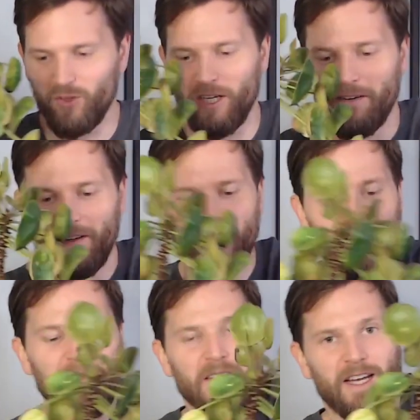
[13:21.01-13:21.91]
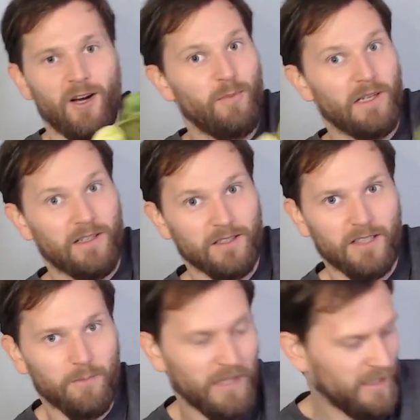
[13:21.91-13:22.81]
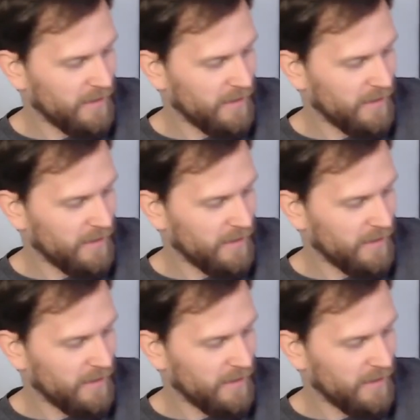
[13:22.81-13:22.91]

So I hope you learned something.